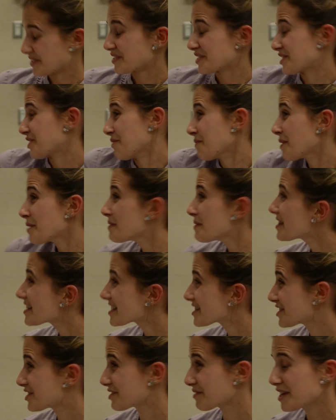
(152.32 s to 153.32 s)
So maybe
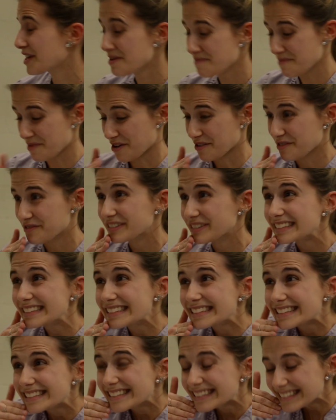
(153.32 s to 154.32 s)
this dream of...
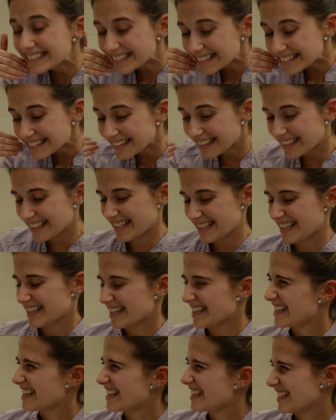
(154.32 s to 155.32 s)

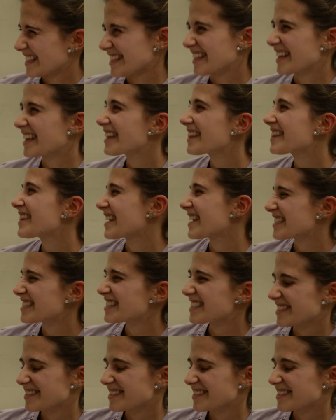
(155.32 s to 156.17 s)
is a hint that